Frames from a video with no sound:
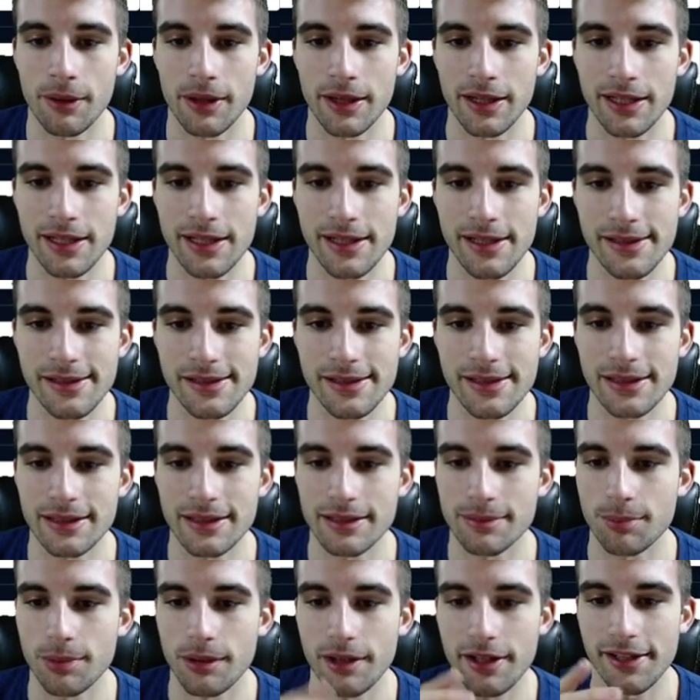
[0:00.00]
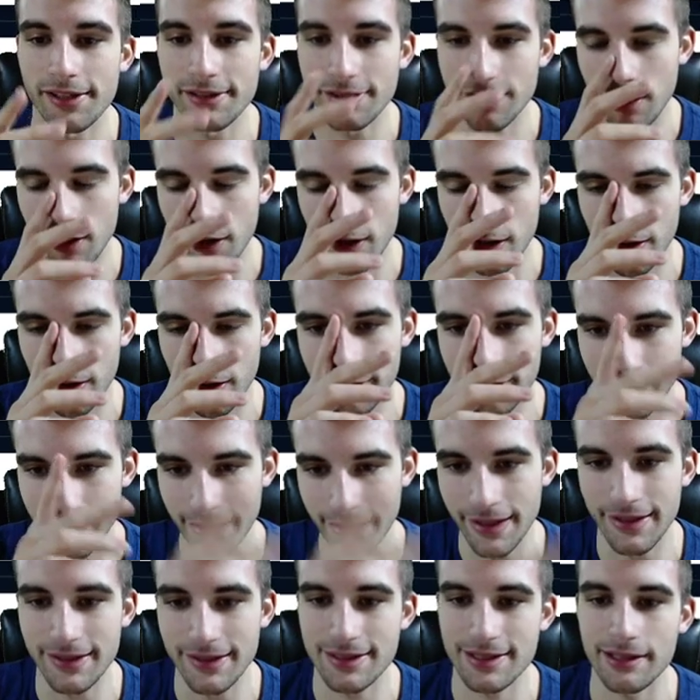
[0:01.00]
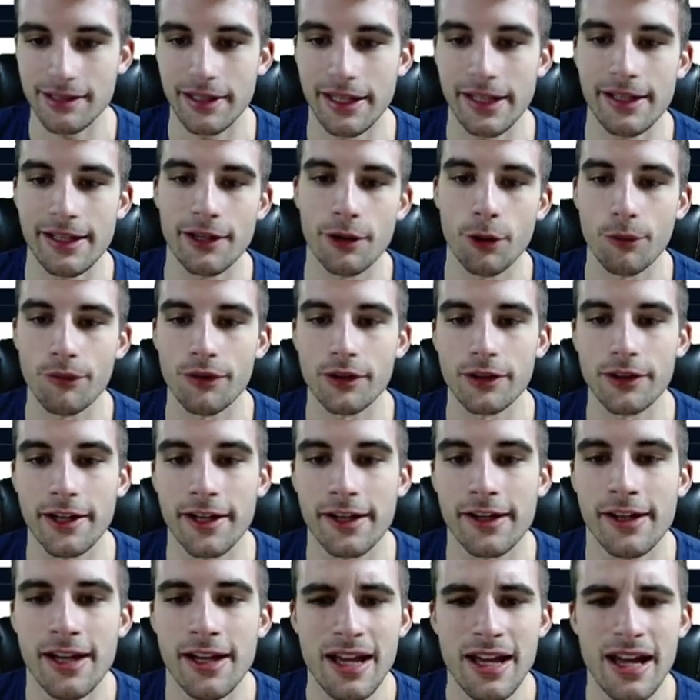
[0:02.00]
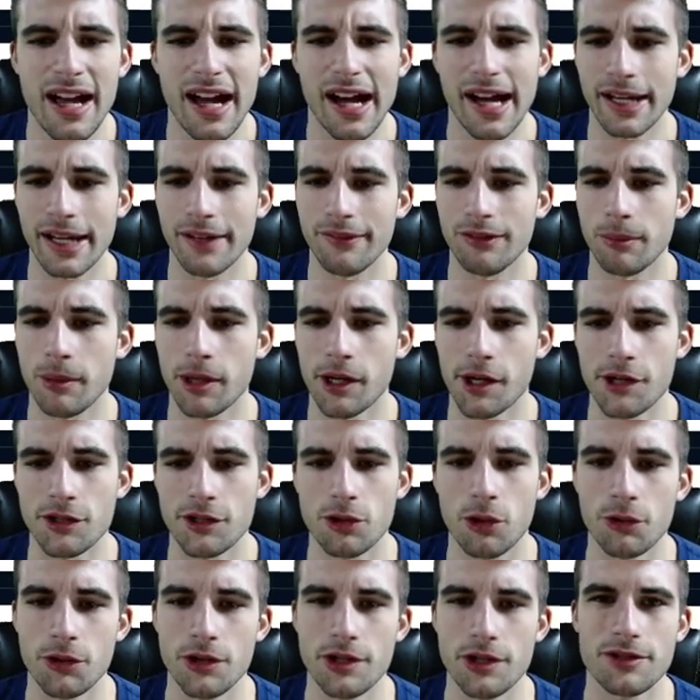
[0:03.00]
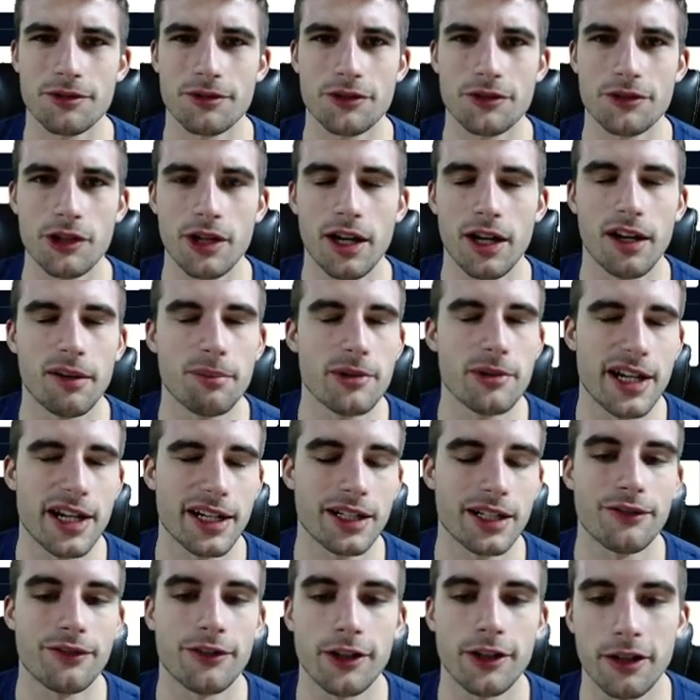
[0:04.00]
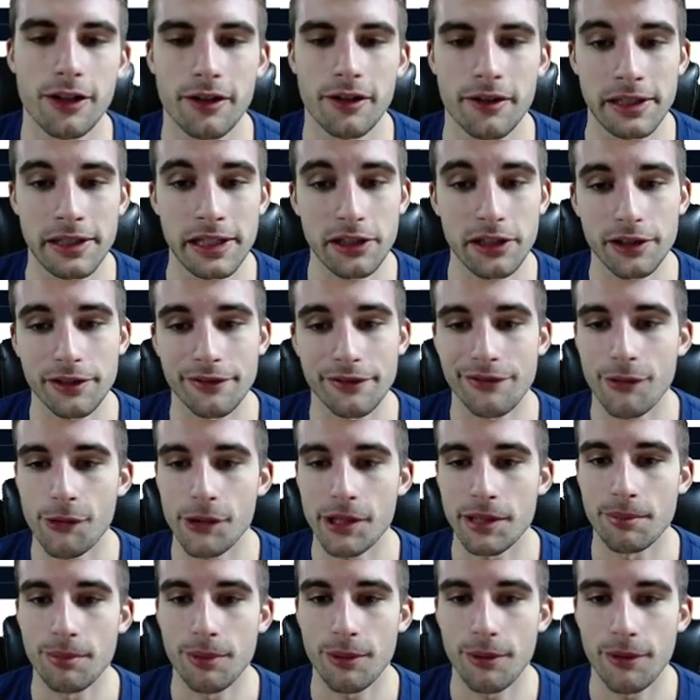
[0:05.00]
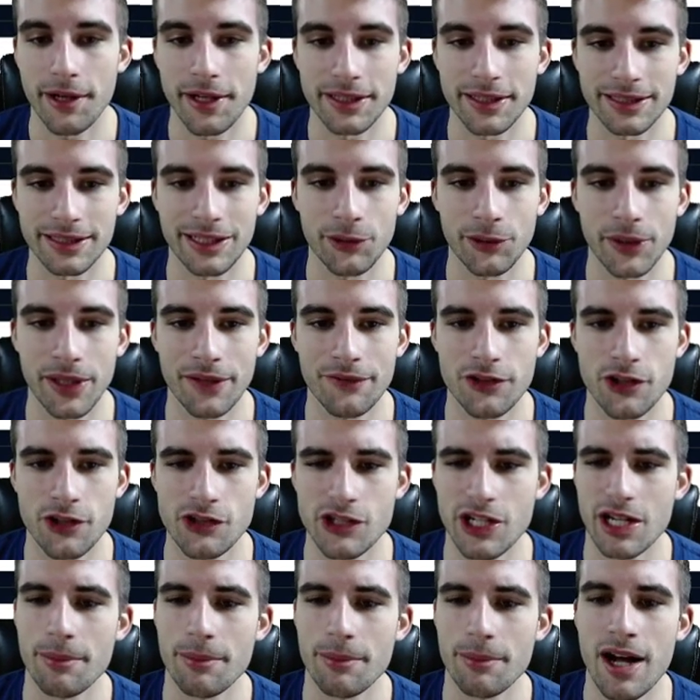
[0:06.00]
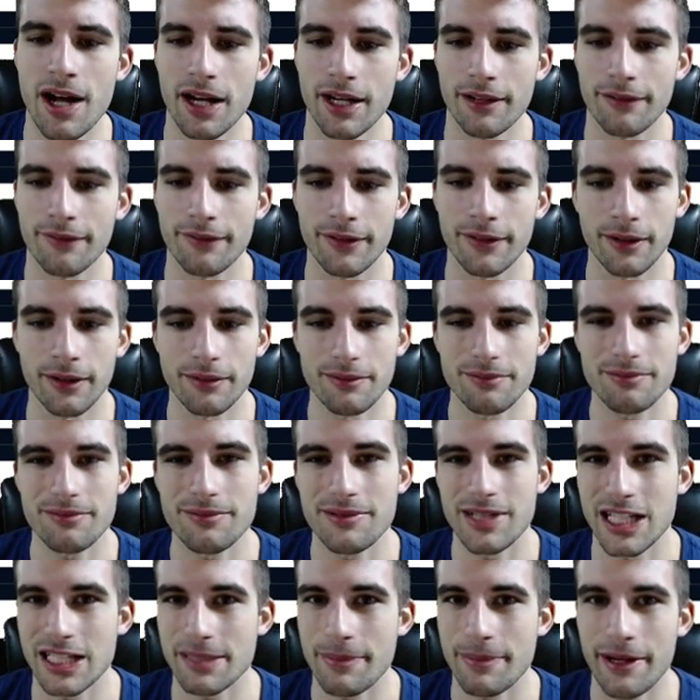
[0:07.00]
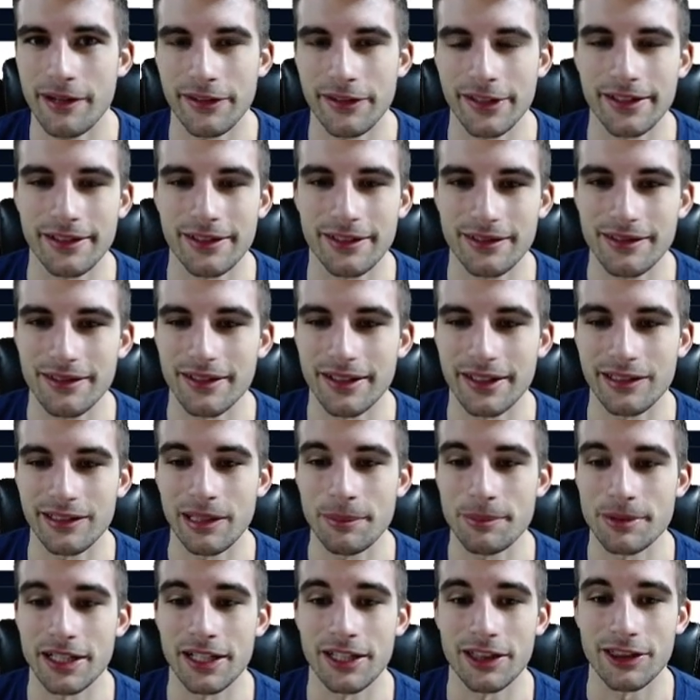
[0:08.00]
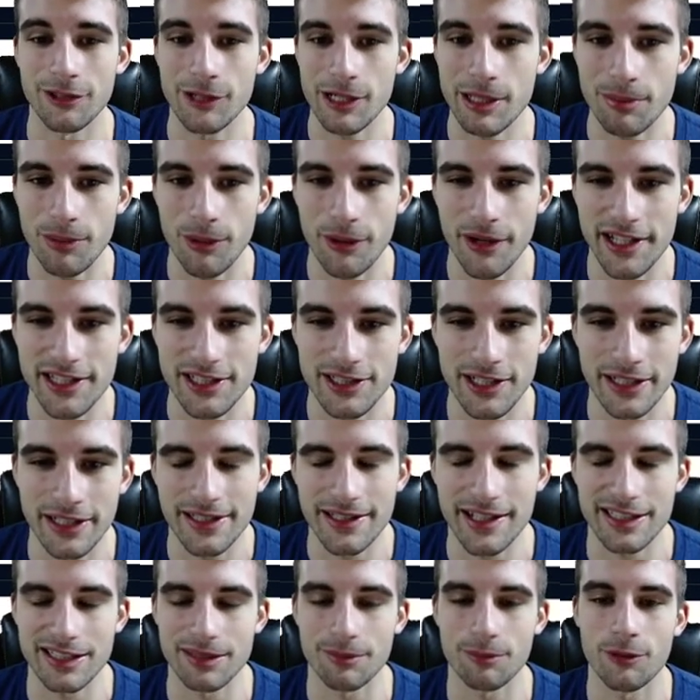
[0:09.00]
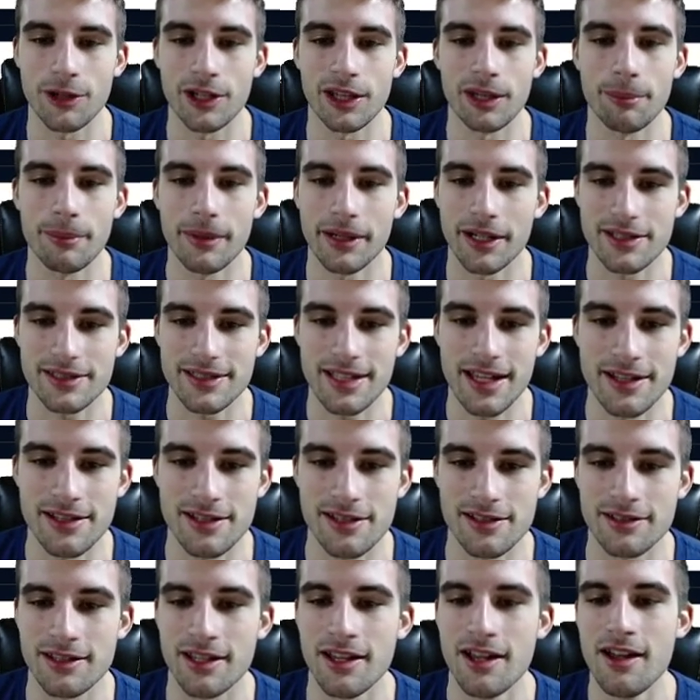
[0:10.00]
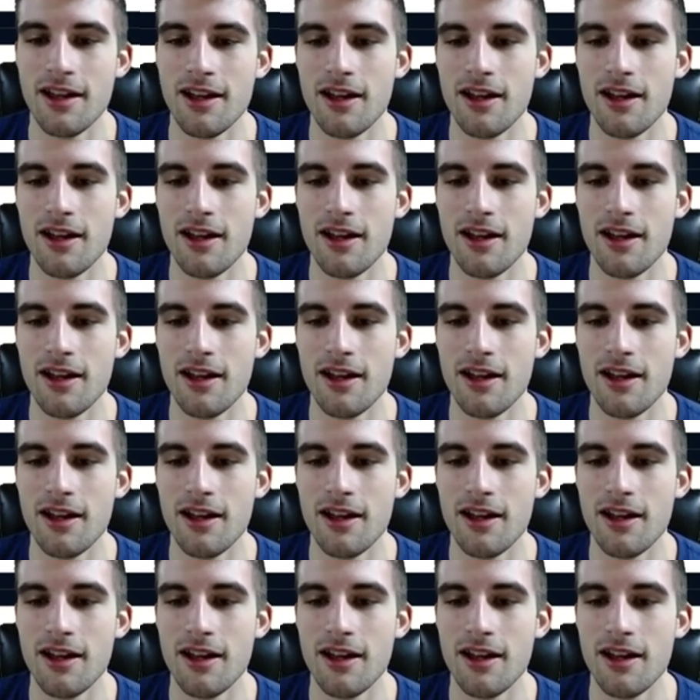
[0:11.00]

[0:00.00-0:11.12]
one of the easiest plays on today's slate at overlay. I have LaMarcus Aldridge projected for nearly 40 points, and I only have Serge Ibaka for just barely eclipsing 30 points. I think that's one of the biggest edges